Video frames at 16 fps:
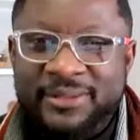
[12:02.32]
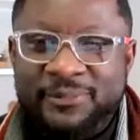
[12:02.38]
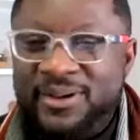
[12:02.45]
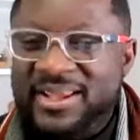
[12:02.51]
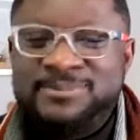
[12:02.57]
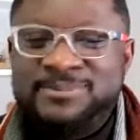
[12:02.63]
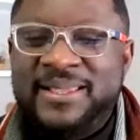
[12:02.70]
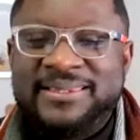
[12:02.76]
a
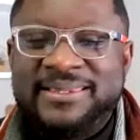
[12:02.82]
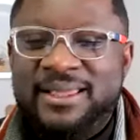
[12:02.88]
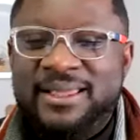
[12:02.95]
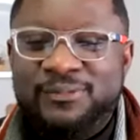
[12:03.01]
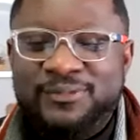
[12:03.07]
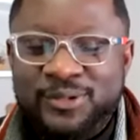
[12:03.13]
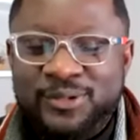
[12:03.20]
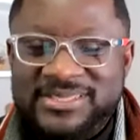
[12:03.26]
respecter
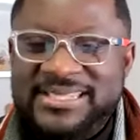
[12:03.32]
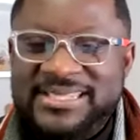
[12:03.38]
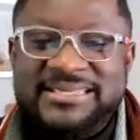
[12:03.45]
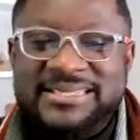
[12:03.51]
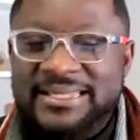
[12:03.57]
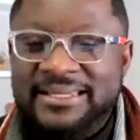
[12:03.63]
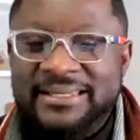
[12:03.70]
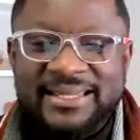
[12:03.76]
of your
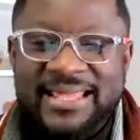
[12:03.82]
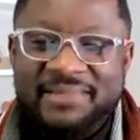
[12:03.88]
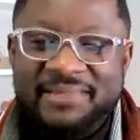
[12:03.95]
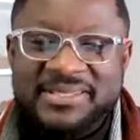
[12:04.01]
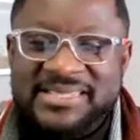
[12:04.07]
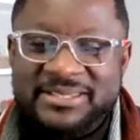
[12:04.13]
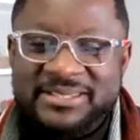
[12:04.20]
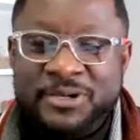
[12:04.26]
setting. Life
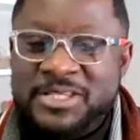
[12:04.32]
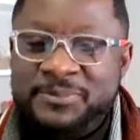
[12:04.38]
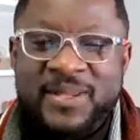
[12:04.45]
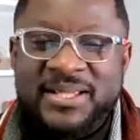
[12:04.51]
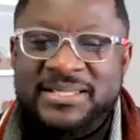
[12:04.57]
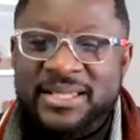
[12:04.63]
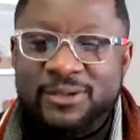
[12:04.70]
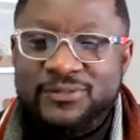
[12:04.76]
is a
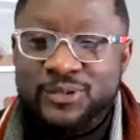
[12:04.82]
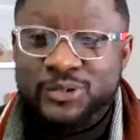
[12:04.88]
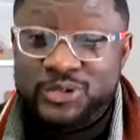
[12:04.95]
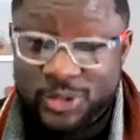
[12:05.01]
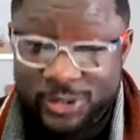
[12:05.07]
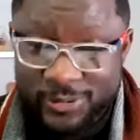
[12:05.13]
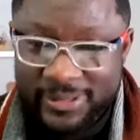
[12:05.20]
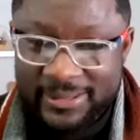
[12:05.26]
respecter of your
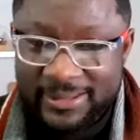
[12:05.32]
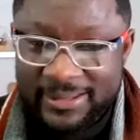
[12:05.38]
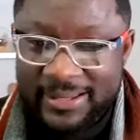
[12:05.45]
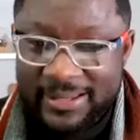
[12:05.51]
scoring.